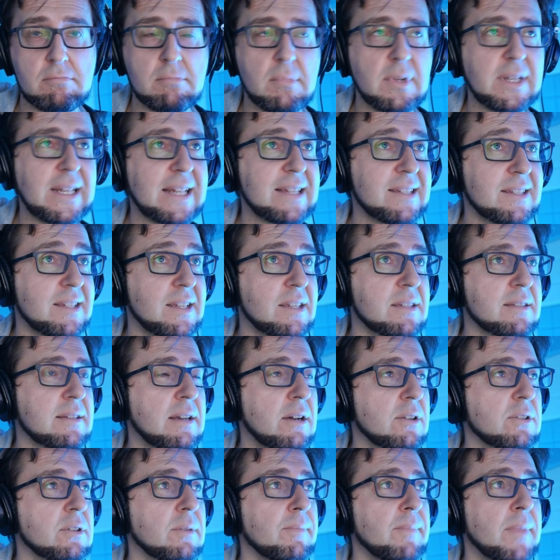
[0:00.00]
That's this
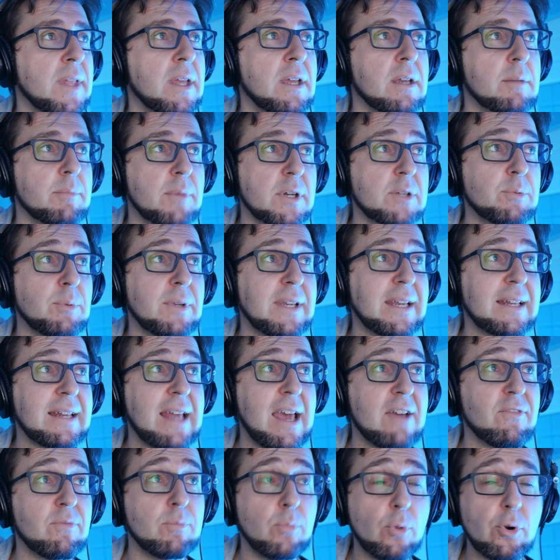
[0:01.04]
sound, but we can
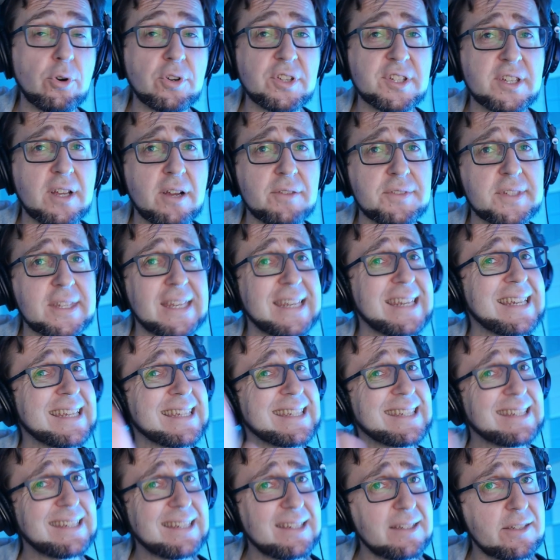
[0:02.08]
have more sounds.
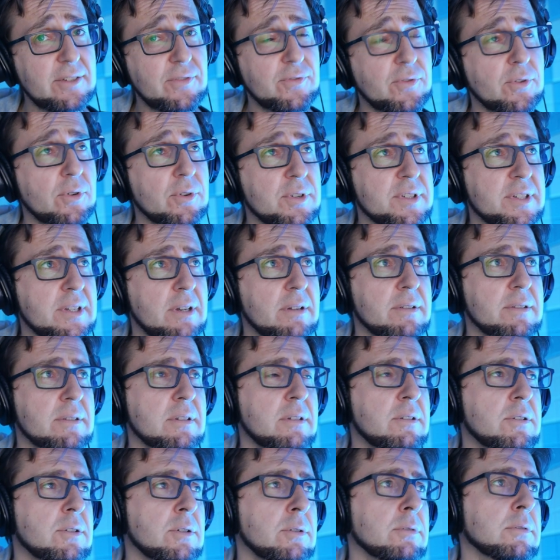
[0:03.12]
64 sounds
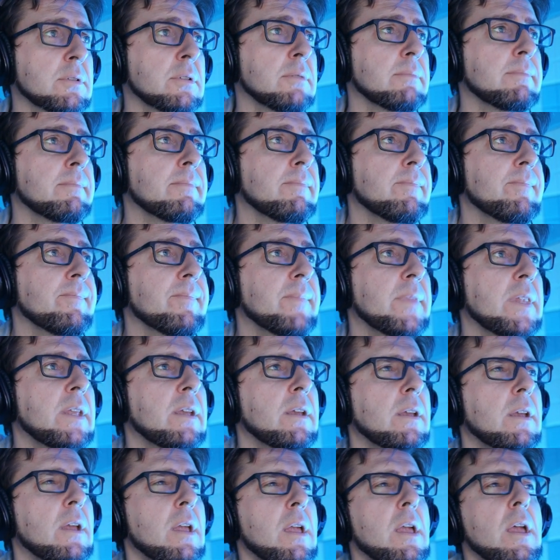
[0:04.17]
in total.
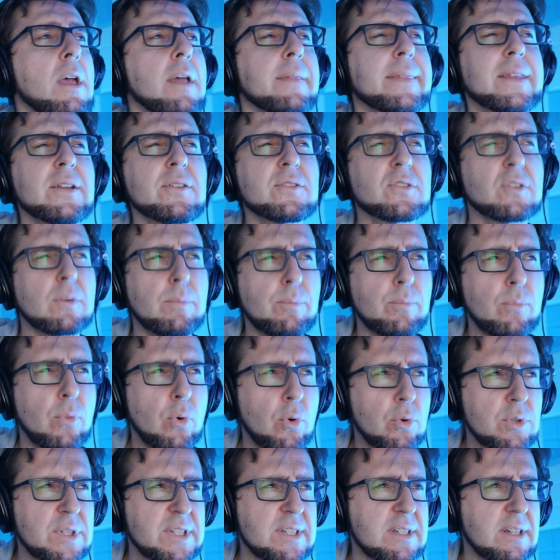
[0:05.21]
There's some
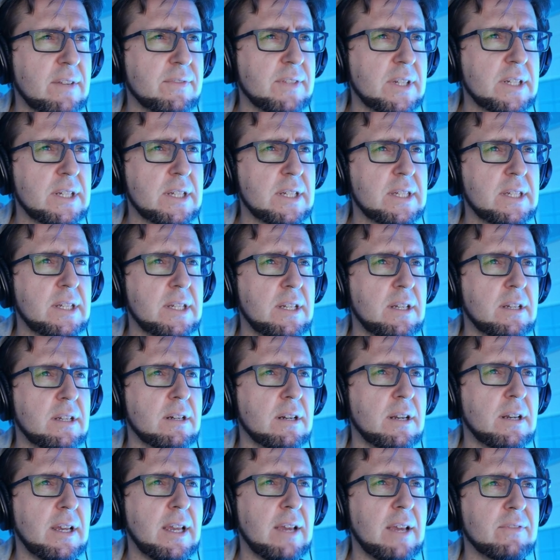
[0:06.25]
more stuff that is here.
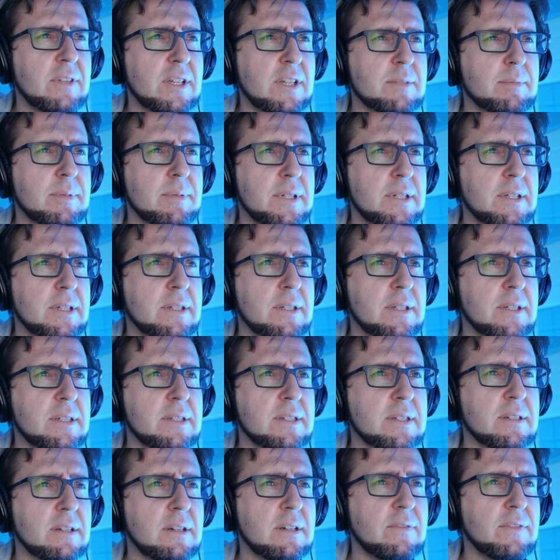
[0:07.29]
I haven't explained this
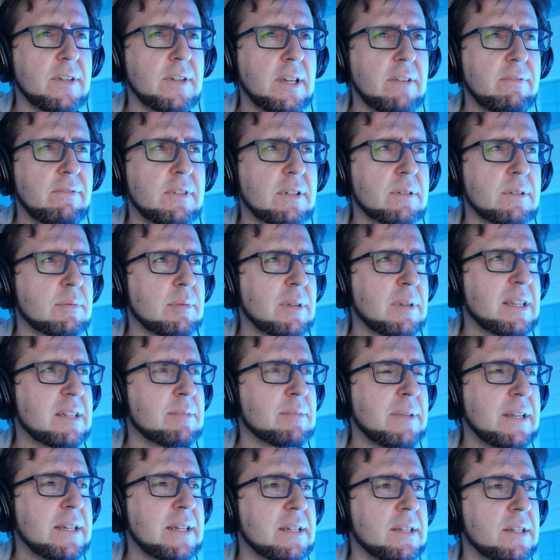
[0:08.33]
stuff. I haven't
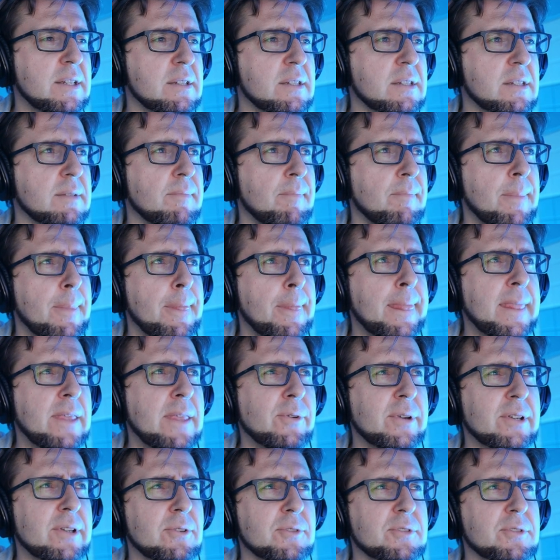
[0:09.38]
explained this. You
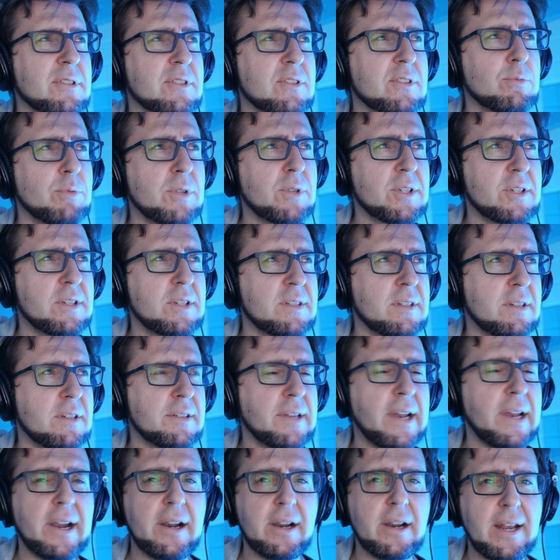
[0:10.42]
can also switch this
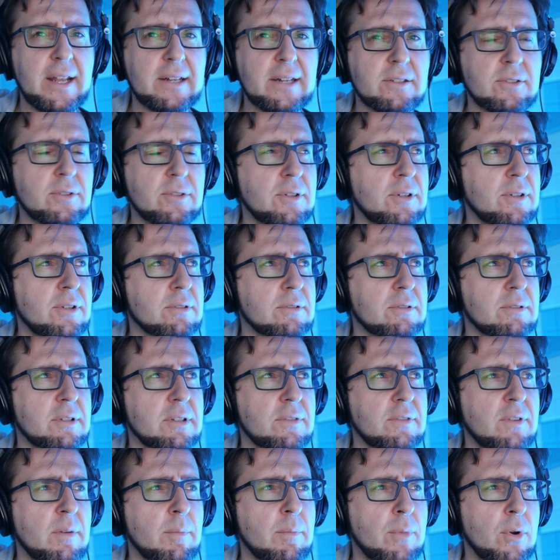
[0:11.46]
entire editor into a
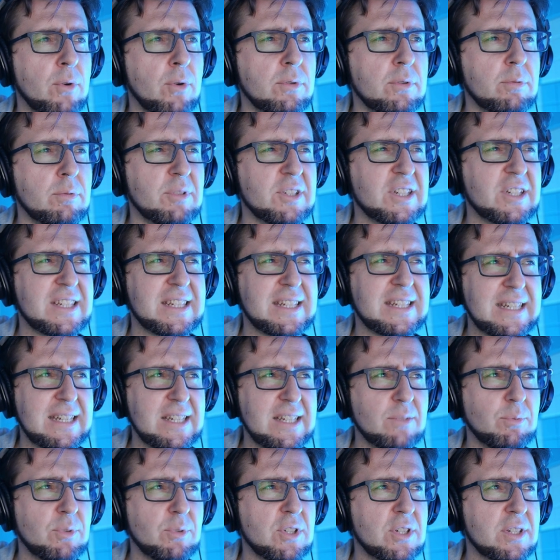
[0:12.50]
different mode, which is
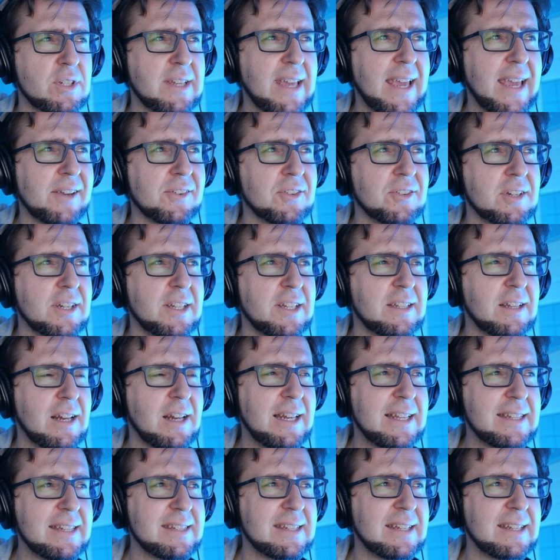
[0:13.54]
this, which is actually
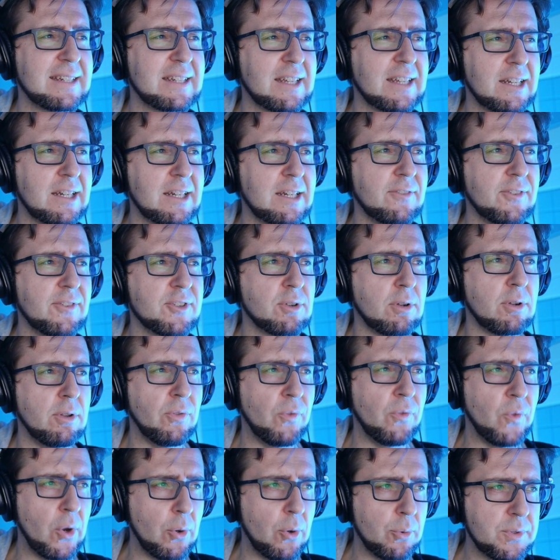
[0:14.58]
listing the individual
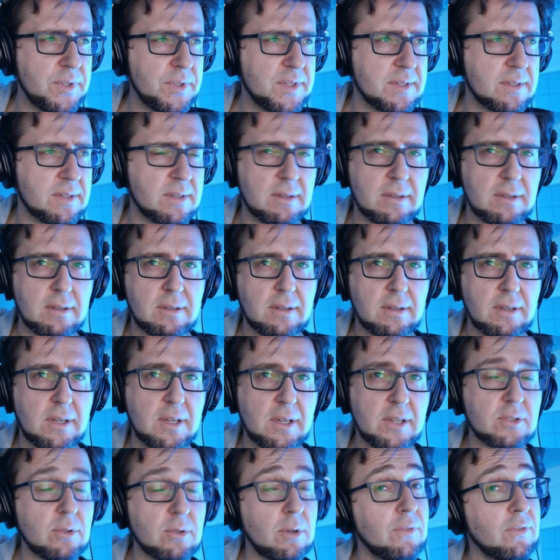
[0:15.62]
notes.
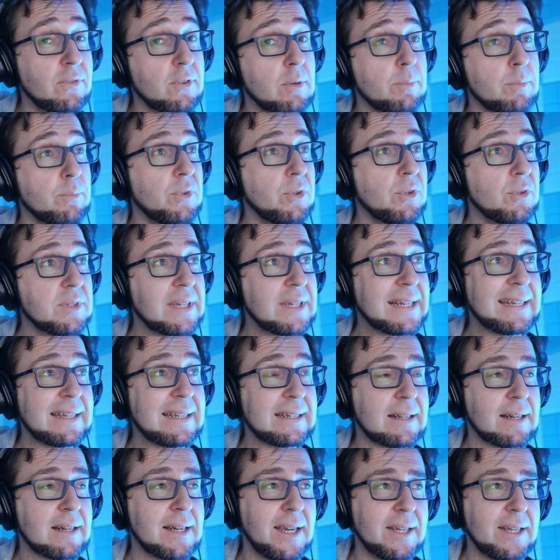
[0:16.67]
So if you're musically
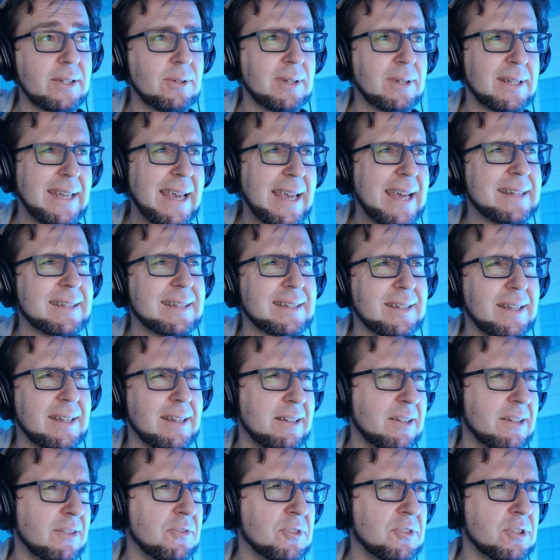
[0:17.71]
inclined, you can edit the
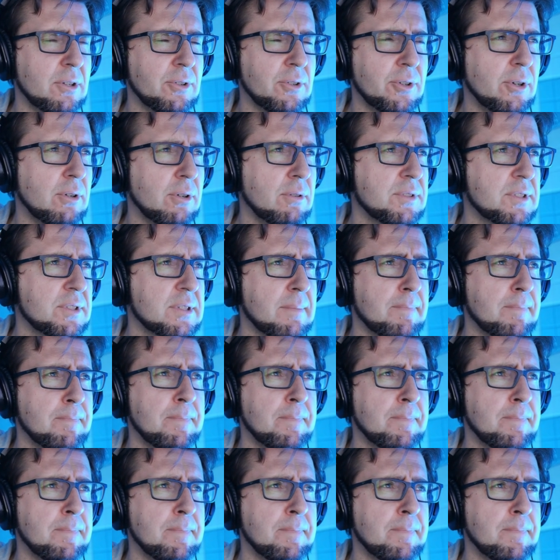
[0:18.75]
individual notes.